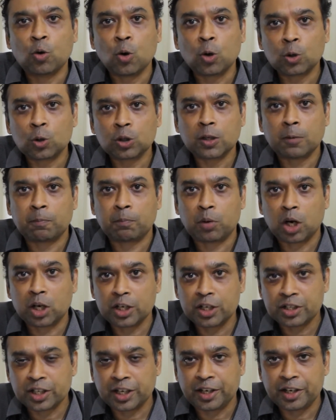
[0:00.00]
can go to
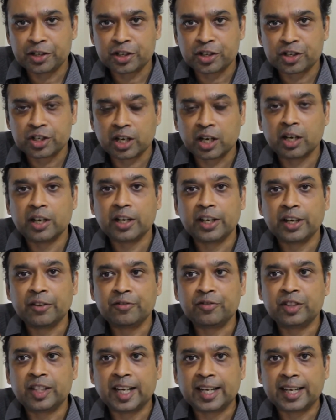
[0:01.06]
the policy
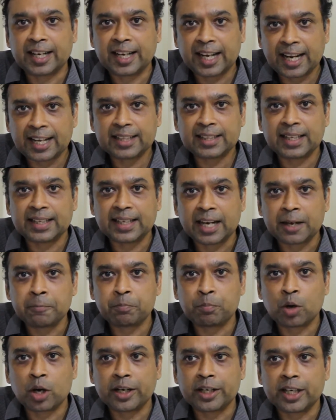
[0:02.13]
decision if they take
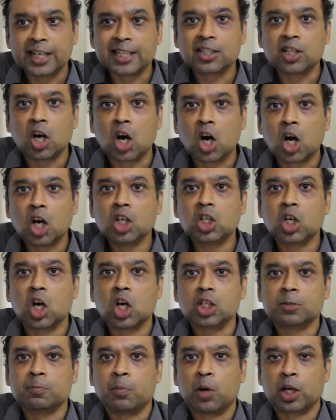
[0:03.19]
the endpoint as
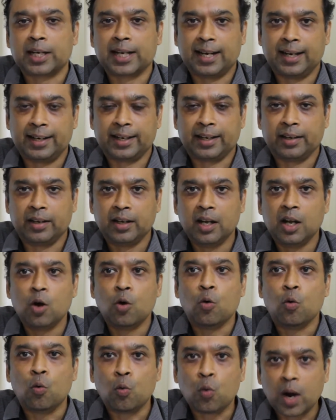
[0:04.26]
all-cause
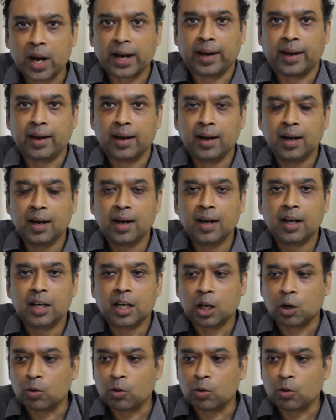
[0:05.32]
mortality. Why?